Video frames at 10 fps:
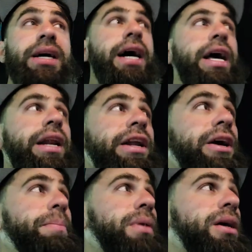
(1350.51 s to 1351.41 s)
I ended
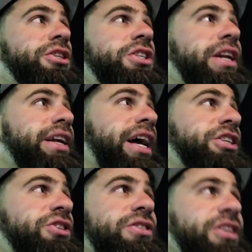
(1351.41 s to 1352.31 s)
up sitting
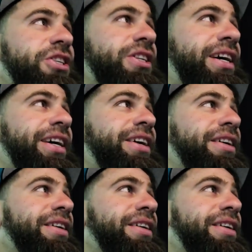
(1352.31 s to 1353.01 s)
next to this guy.